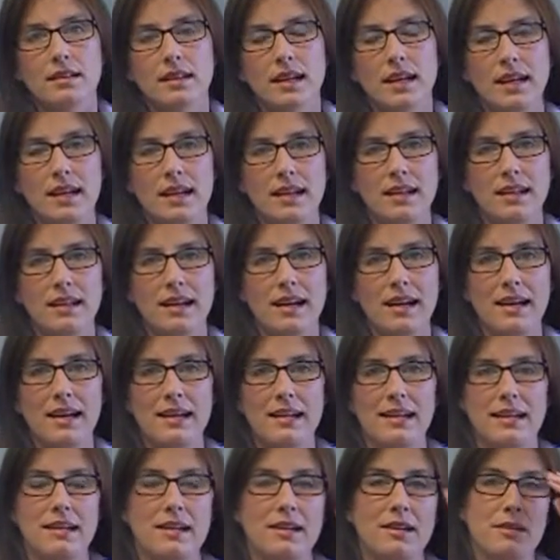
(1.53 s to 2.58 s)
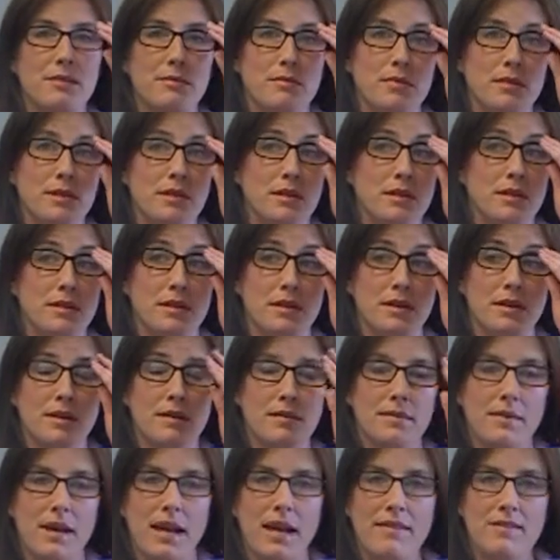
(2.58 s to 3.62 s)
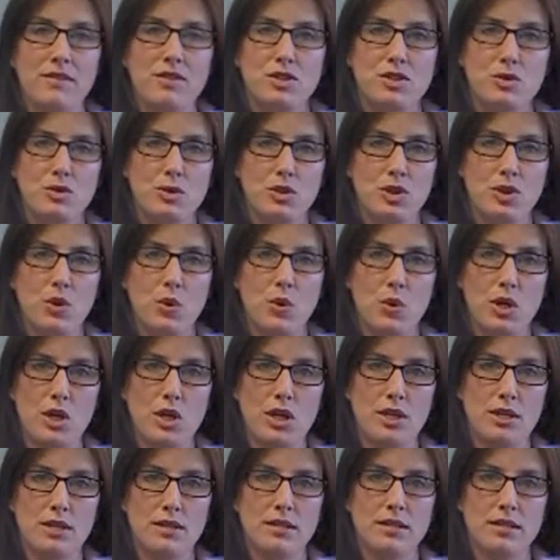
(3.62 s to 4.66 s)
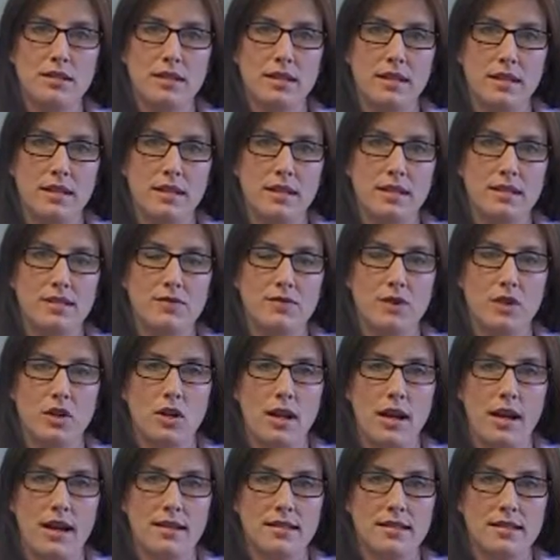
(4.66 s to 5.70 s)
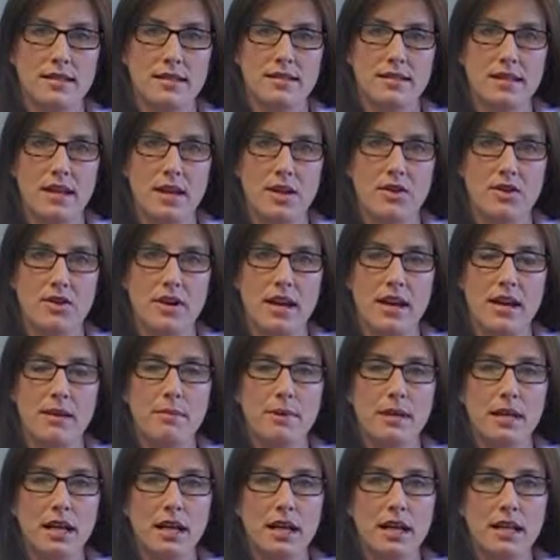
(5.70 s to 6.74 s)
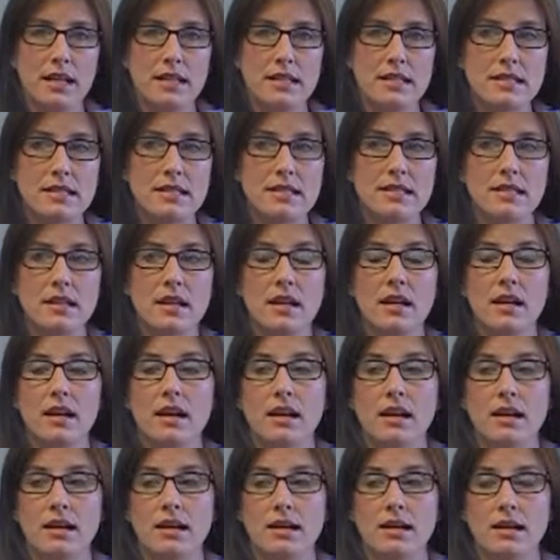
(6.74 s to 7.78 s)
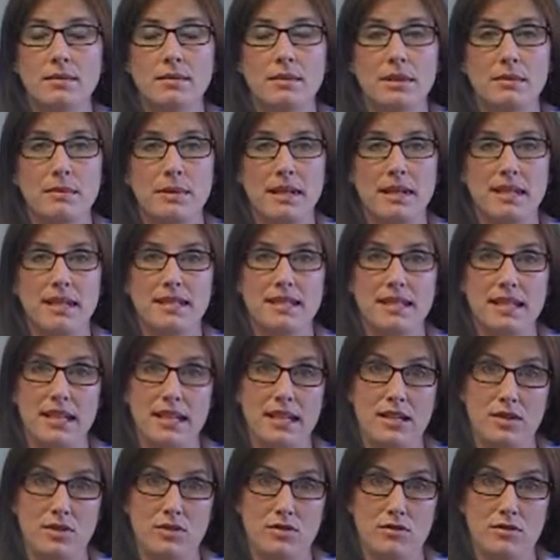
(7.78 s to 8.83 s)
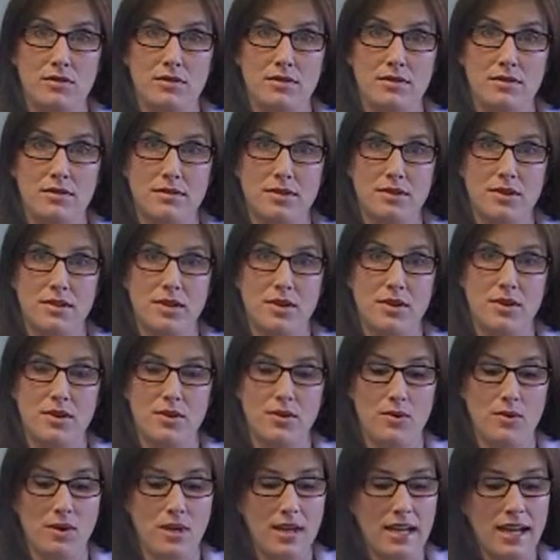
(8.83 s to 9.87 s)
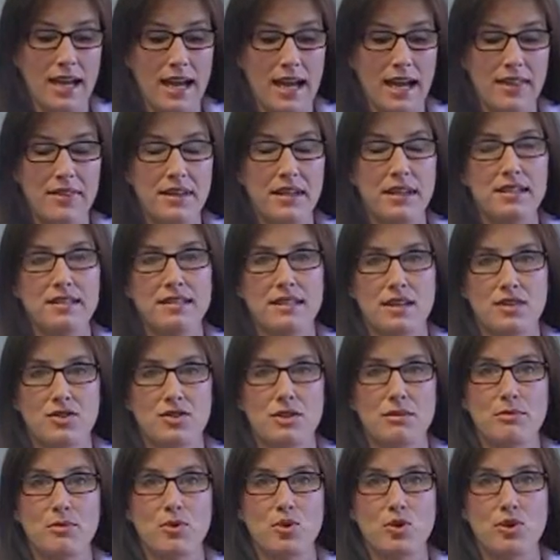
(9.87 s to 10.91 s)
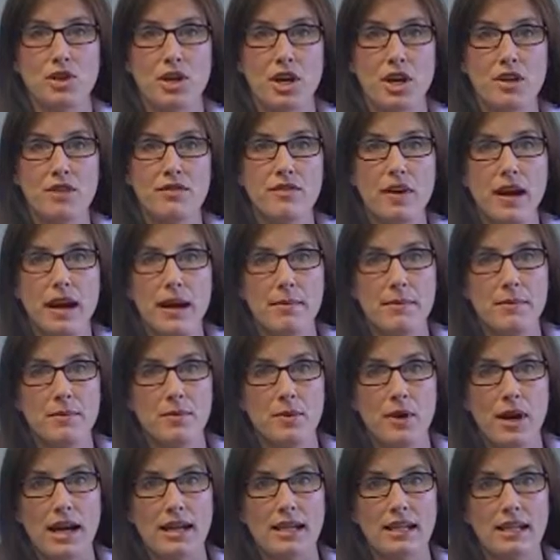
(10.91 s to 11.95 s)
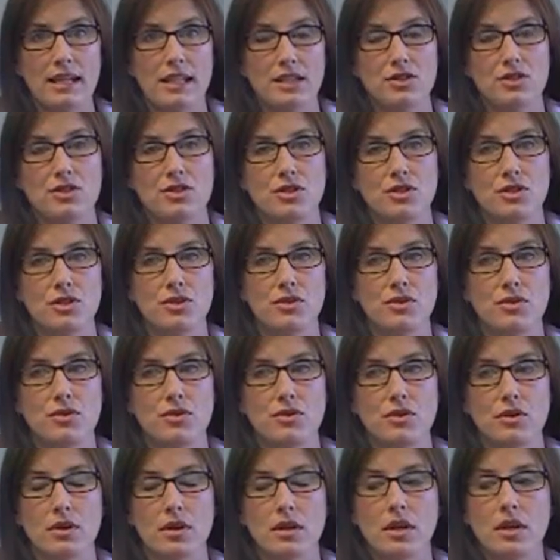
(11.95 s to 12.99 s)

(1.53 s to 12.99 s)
Hey, I am having to record this for class this Saturday because I'm going to be out of town. So I think it's actually more nerve-wracking to